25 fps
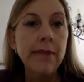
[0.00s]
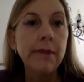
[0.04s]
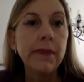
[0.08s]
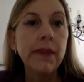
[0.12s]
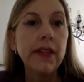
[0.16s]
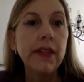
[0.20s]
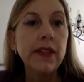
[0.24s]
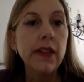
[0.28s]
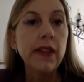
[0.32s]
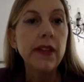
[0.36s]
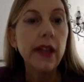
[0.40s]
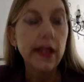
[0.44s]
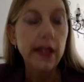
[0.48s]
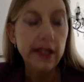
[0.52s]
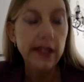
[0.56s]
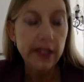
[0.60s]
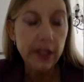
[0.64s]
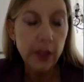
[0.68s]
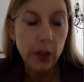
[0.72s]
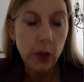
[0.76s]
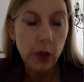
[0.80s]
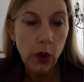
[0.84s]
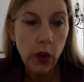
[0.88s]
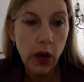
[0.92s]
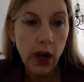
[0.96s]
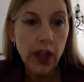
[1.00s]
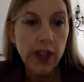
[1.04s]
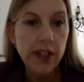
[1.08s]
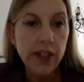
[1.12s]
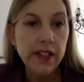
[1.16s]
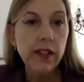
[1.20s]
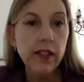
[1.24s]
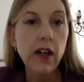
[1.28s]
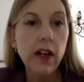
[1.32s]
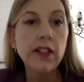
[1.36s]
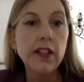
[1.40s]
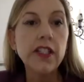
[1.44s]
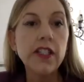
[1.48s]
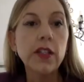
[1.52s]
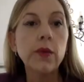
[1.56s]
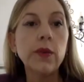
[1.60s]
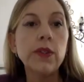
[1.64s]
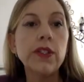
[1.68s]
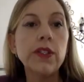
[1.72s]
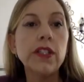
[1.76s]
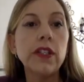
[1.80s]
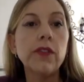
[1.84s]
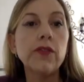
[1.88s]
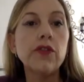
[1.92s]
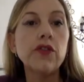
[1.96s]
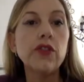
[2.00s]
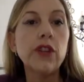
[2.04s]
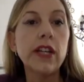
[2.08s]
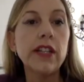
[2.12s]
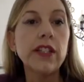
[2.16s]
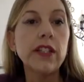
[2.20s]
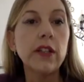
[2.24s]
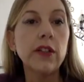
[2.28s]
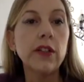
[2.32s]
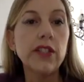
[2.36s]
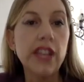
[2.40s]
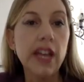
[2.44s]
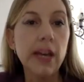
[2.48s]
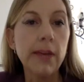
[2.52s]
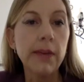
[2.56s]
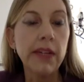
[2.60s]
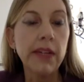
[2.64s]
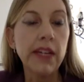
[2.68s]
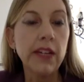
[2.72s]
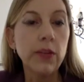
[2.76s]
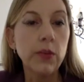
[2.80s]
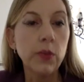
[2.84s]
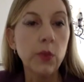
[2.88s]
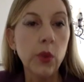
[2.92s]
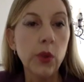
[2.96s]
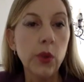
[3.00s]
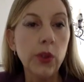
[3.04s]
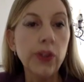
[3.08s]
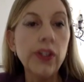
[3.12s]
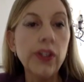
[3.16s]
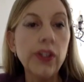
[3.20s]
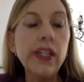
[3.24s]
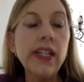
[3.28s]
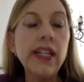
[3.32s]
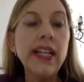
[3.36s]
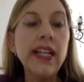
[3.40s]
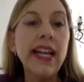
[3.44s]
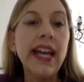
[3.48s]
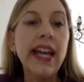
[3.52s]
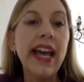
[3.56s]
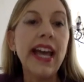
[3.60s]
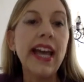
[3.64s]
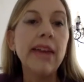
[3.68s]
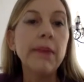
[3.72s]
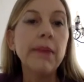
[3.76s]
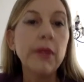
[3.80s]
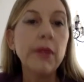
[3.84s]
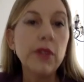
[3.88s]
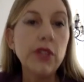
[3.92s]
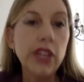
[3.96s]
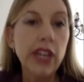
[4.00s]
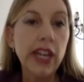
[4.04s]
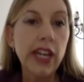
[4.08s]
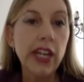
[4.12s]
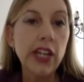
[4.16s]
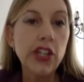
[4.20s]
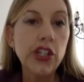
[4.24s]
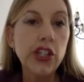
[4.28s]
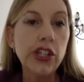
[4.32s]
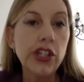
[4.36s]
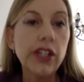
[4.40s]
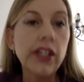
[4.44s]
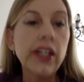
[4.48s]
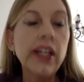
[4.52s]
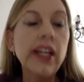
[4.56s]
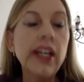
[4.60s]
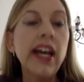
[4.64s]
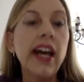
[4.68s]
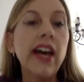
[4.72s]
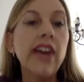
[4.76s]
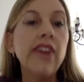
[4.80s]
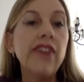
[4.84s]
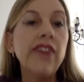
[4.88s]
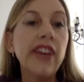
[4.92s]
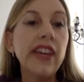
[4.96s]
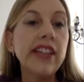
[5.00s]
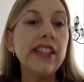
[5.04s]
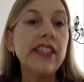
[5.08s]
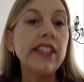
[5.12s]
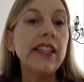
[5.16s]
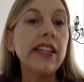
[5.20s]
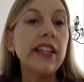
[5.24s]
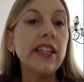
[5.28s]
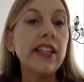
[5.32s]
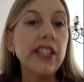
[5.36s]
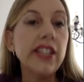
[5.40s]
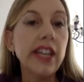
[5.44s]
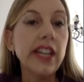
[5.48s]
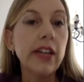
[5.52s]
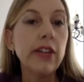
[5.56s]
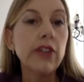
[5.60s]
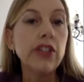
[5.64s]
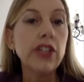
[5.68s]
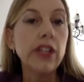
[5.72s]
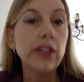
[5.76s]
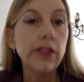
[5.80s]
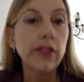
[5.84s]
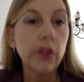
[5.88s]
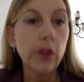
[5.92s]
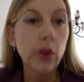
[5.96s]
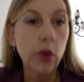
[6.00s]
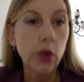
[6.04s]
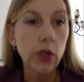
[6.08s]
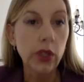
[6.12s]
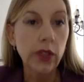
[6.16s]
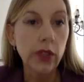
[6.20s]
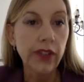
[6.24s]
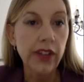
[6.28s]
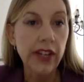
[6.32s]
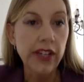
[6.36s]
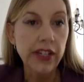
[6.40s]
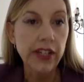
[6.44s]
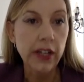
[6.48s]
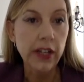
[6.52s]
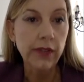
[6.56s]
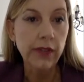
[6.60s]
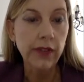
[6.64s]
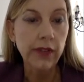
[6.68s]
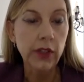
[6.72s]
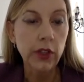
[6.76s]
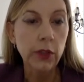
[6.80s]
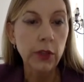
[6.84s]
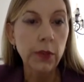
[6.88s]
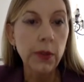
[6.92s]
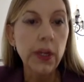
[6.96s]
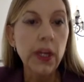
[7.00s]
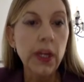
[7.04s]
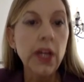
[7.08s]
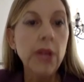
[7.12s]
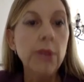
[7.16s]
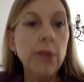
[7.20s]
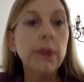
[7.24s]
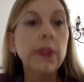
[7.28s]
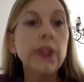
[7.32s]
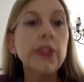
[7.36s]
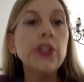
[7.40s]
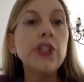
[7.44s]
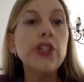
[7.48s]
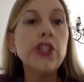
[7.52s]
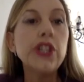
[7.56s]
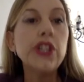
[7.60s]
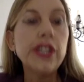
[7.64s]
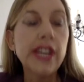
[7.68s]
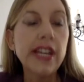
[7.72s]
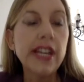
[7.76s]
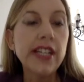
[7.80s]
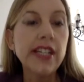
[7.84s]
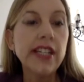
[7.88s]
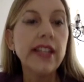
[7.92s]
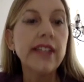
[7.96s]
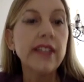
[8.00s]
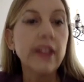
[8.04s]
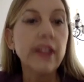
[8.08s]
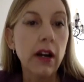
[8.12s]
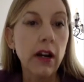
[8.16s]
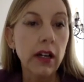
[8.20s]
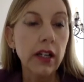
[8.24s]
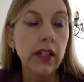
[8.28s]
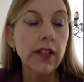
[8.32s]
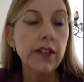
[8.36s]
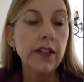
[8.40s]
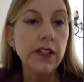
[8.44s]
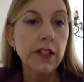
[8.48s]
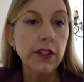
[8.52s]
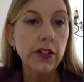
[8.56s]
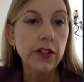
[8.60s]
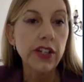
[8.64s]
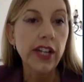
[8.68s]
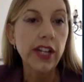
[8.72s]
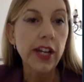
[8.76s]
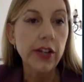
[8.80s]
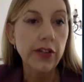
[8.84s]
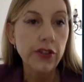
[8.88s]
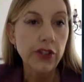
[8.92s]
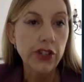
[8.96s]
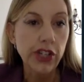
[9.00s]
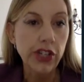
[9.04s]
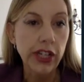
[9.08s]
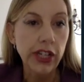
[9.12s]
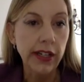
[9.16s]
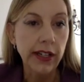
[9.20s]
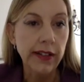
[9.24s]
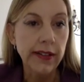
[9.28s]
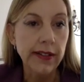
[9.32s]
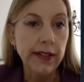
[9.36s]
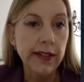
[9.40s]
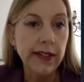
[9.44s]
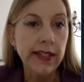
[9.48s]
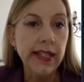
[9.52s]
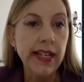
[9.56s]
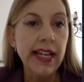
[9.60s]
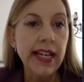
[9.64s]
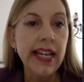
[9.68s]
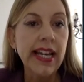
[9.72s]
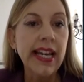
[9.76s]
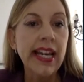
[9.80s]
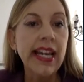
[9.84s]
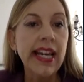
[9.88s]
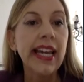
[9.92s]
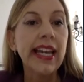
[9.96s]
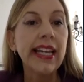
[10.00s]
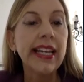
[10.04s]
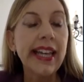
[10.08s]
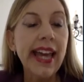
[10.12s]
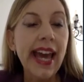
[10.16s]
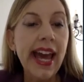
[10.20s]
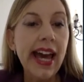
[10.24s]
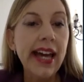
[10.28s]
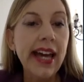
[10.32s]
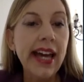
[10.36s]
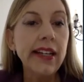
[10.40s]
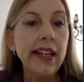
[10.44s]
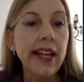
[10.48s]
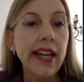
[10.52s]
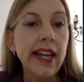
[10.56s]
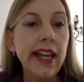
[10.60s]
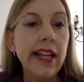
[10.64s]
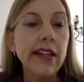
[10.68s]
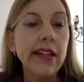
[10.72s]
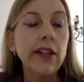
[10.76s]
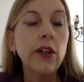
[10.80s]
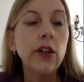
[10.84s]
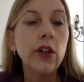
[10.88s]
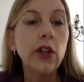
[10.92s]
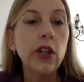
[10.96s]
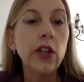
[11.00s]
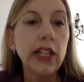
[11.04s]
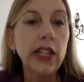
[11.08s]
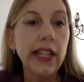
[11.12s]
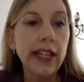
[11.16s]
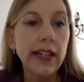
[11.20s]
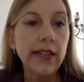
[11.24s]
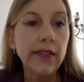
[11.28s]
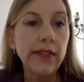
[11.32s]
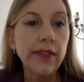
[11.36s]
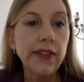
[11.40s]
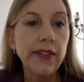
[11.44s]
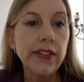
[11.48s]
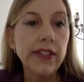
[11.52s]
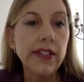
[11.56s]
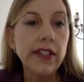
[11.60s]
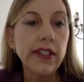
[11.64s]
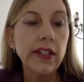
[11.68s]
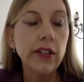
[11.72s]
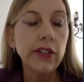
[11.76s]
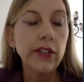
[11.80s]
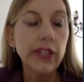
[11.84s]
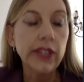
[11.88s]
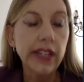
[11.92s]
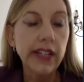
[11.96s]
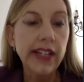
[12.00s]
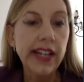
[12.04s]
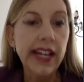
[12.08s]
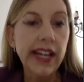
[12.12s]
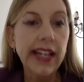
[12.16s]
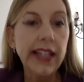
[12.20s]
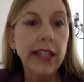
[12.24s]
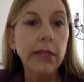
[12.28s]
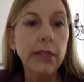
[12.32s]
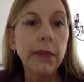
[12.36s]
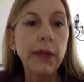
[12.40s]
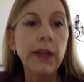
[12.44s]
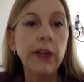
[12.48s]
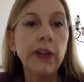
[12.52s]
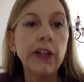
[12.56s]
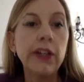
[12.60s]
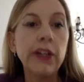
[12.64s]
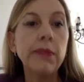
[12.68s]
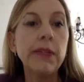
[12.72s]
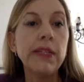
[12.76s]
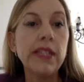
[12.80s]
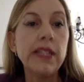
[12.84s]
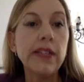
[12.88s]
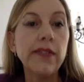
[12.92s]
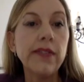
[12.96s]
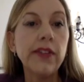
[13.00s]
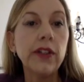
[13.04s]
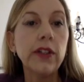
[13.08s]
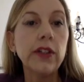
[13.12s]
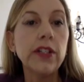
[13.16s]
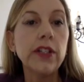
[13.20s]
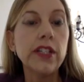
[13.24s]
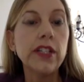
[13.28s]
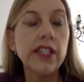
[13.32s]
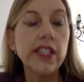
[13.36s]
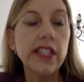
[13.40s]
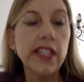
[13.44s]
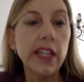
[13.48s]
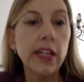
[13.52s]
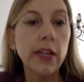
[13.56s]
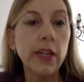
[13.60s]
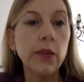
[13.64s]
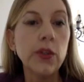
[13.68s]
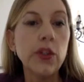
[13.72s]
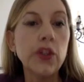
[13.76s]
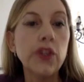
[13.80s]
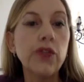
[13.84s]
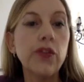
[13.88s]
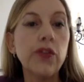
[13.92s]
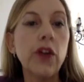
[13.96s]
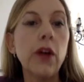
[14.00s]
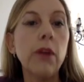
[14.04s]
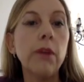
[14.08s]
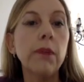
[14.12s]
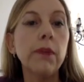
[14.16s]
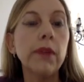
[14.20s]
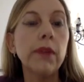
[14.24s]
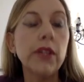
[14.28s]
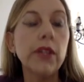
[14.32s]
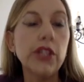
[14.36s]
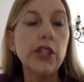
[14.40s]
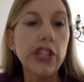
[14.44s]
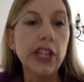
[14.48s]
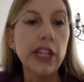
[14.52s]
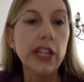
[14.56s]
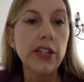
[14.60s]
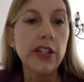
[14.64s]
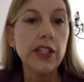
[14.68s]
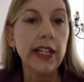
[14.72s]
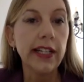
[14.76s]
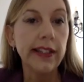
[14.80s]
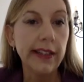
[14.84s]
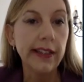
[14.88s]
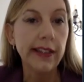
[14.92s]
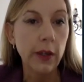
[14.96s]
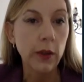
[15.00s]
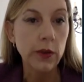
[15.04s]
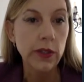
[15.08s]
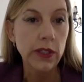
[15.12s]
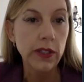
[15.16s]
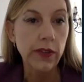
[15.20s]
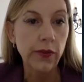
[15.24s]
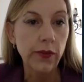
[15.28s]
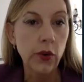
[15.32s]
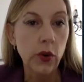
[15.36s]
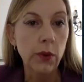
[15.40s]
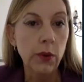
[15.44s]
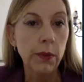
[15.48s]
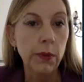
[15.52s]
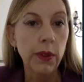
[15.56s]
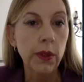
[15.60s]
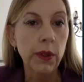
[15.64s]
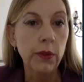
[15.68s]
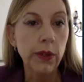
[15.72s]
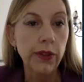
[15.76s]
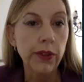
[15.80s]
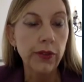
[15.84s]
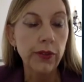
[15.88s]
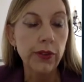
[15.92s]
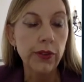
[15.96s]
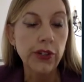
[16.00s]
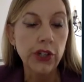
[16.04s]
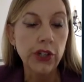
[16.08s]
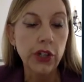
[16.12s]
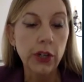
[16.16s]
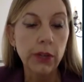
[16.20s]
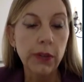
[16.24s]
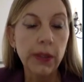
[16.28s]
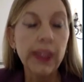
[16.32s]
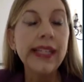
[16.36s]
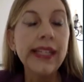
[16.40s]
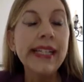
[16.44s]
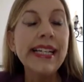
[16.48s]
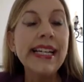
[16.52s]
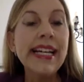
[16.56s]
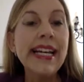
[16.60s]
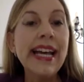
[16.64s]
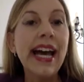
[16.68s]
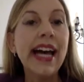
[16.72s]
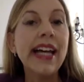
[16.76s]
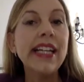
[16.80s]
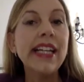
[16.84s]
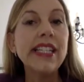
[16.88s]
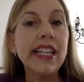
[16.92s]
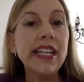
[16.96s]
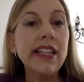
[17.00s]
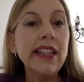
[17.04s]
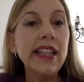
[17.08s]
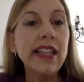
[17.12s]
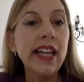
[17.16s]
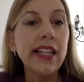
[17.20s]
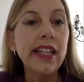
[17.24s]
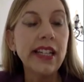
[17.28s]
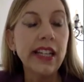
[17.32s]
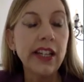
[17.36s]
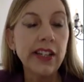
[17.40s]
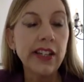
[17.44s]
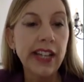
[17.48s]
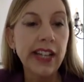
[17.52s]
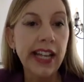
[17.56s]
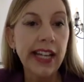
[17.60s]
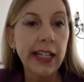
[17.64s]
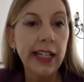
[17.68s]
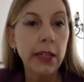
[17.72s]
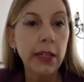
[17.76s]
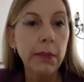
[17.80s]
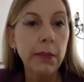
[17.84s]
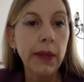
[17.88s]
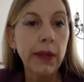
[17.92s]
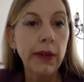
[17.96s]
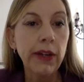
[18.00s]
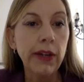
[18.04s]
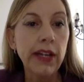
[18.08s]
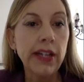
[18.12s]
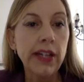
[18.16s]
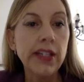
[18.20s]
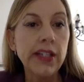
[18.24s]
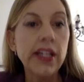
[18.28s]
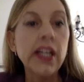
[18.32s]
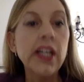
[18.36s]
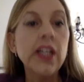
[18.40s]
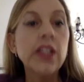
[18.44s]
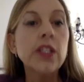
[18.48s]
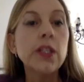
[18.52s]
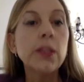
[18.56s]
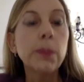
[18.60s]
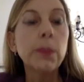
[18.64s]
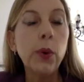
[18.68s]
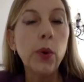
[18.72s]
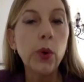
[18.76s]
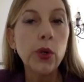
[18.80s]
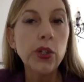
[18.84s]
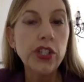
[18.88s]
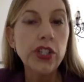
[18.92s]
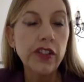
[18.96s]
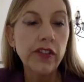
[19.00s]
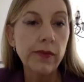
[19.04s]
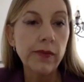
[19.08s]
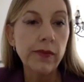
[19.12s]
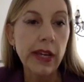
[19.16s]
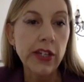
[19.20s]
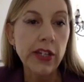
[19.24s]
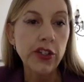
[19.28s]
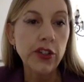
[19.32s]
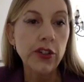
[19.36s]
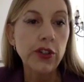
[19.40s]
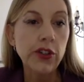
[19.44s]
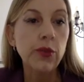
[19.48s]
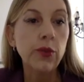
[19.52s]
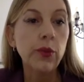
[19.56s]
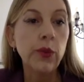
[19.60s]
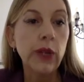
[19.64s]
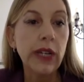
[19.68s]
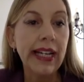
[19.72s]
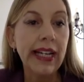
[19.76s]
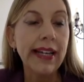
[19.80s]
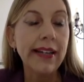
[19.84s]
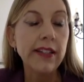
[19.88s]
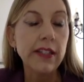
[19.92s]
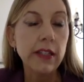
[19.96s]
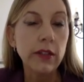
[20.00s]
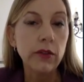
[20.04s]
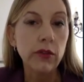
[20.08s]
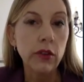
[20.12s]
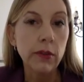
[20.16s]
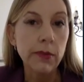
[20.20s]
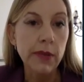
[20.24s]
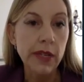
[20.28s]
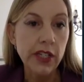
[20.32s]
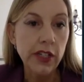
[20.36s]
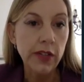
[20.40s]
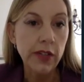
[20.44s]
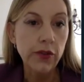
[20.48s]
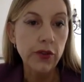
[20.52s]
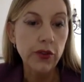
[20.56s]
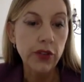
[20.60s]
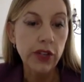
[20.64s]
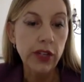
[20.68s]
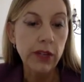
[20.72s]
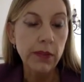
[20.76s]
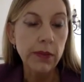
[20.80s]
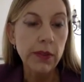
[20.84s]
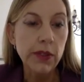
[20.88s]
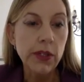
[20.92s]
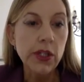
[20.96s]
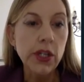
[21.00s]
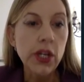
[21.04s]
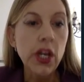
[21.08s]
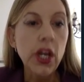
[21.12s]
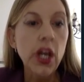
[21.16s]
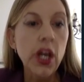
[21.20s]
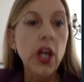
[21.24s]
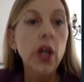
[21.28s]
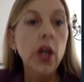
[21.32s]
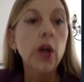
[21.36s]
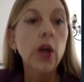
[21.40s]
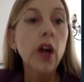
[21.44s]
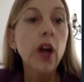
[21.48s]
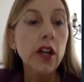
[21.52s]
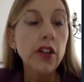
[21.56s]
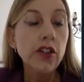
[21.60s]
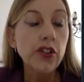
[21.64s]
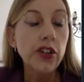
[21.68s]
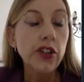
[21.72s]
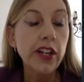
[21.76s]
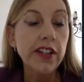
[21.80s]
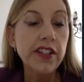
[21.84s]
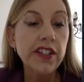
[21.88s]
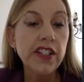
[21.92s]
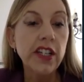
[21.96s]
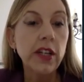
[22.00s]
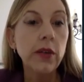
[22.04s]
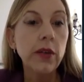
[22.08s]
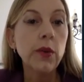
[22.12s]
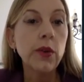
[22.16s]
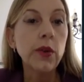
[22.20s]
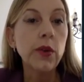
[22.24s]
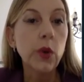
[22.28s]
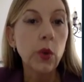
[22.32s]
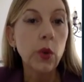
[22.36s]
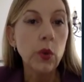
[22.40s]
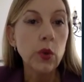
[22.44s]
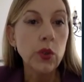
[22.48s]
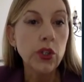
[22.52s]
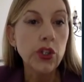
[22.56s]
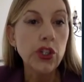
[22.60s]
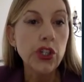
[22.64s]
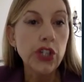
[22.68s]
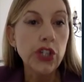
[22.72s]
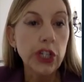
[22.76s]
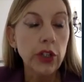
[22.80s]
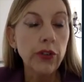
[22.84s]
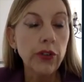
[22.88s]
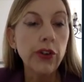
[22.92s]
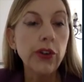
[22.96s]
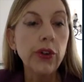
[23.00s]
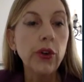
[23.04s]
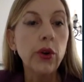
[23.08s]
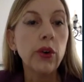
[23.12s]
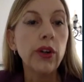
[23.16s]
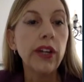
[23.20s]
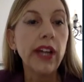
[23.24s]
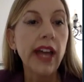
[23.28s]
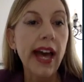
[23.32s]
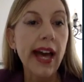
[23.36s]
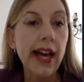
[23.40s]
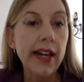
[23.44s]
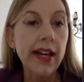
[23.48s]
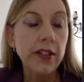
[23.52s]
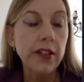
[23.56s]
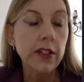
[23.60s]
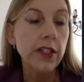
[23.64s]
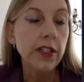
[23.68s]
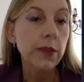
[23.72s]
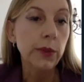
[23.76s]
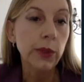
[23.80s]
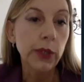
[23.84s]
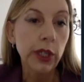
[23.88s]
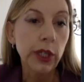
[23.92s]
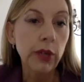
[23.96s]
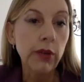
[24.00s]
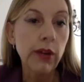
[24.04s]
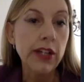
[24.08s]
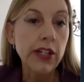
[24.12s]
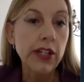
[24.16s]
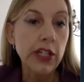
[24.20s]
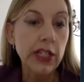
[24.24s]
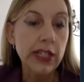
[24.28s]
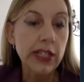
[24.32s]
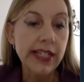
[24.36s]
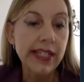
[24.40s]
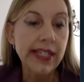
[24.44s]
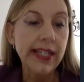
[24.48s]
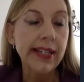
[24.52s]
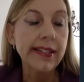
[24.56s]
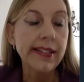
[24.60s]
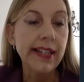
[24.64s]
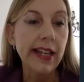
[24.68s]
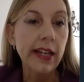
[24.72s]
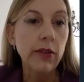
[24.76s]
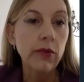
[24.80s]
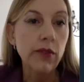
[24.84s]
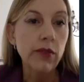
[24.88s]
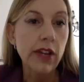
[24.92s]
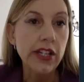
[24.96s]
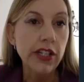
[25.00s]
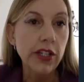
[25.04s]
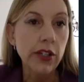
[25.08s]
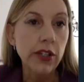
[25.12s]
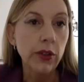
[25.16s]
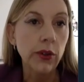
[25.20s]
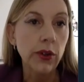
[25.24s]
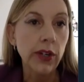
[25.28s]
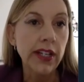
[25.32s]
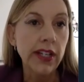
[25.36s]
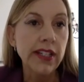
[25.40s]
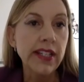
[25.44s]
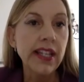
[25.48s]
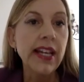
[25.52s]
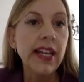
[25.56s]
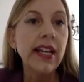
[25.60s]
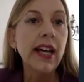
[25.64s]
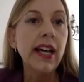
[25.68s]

It's acquired as a consequence of transglutaminase 1 mutation affecting the integrity of the cornified envelope, but its genetics are considered heterogeneous. It can, in early infancy or neonatal period, be difficult to distinguish from congenital ichthyosiform erythroderma. And in that neonatal period, supportive measures really is the remit of treatment, contrasting with older children or adults where keratolytics and retinoids